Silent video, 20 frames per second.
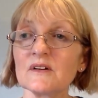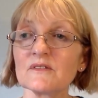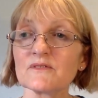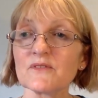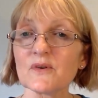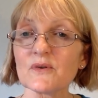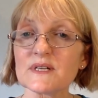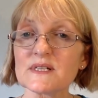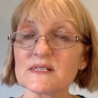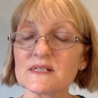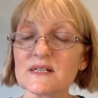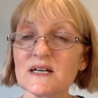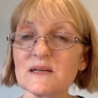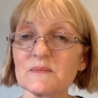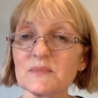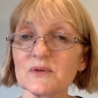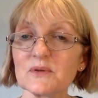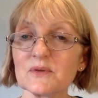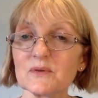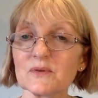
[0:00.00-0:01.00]
For
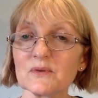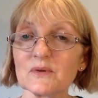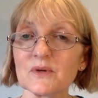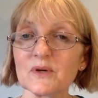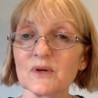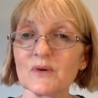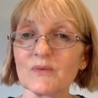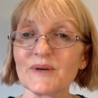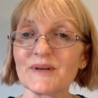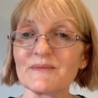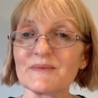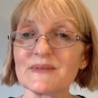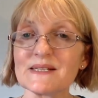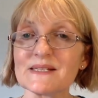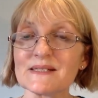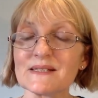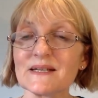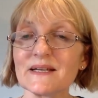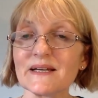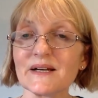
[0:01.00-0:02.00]
example, when we
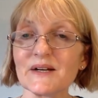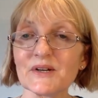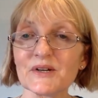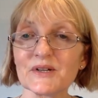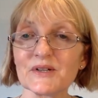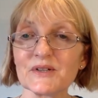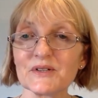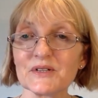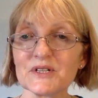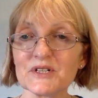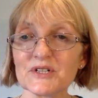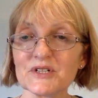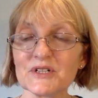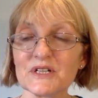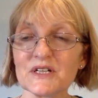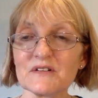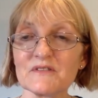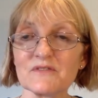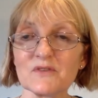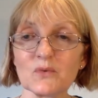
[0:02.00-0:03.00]
see our
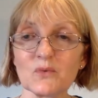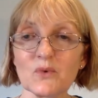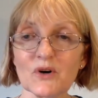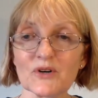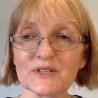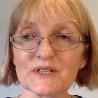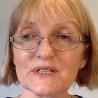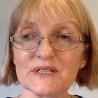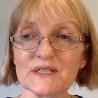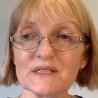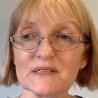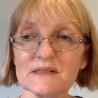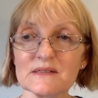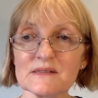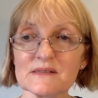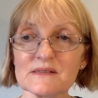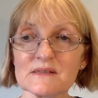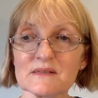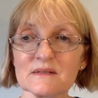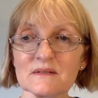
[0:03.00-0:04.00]
conditioning for what it
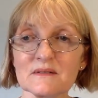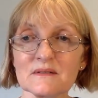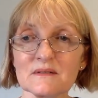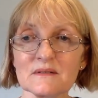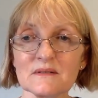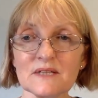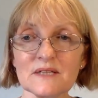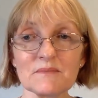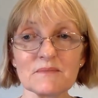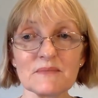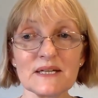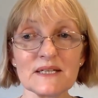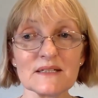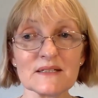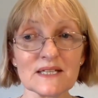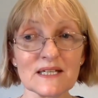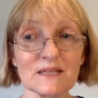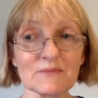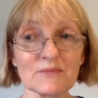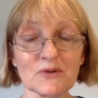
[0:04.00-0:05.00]
is, it may
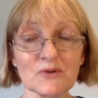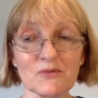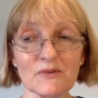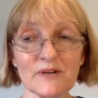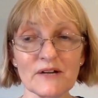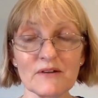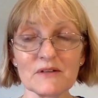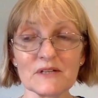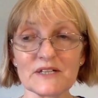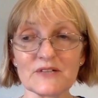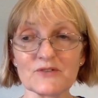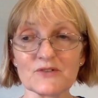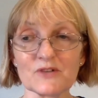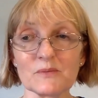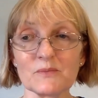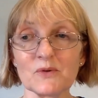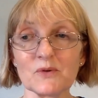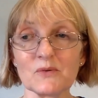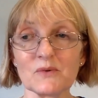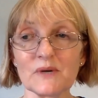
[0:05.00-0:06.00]
temporarily
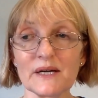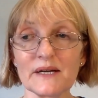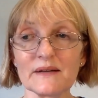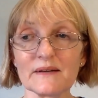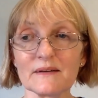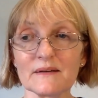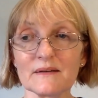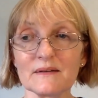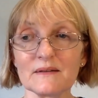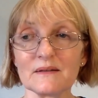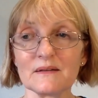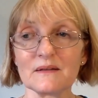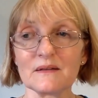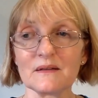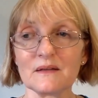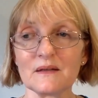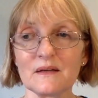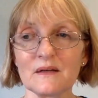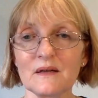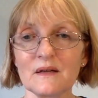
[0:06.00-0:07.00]
drop away.
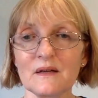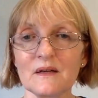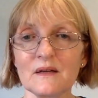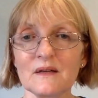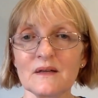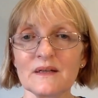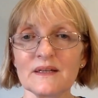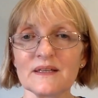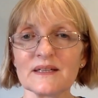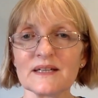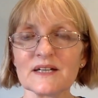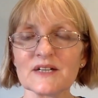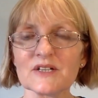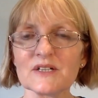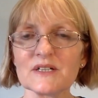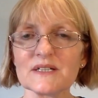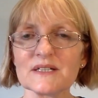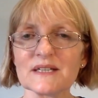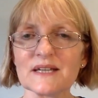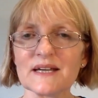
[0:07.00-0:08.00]
It
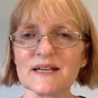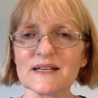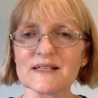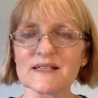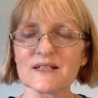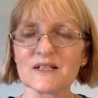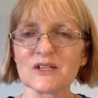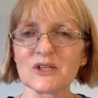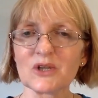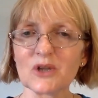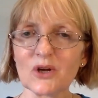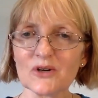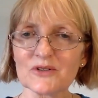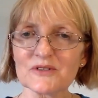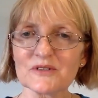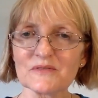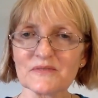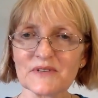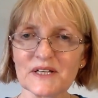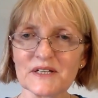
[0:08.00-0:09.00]
actually takes a
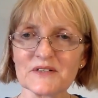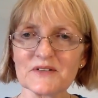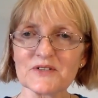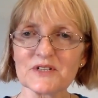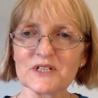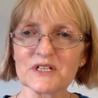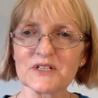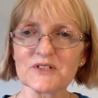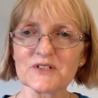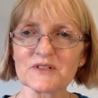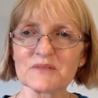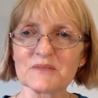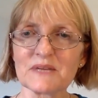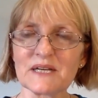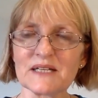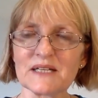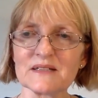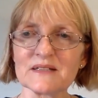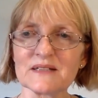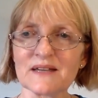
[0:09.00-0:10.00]
lot of energy to
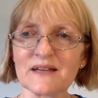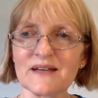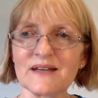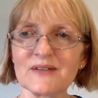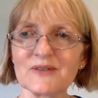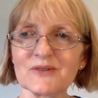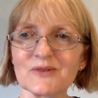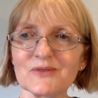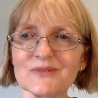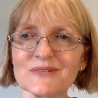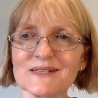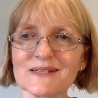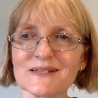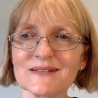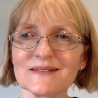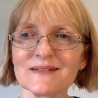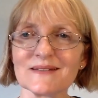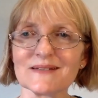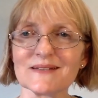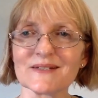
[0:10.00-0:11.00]
maintain all this
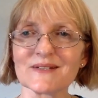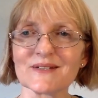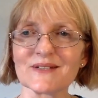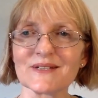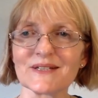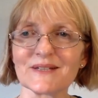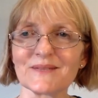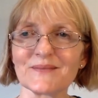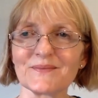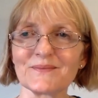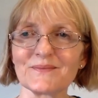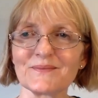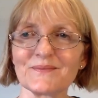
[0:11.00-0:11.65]
conditioning.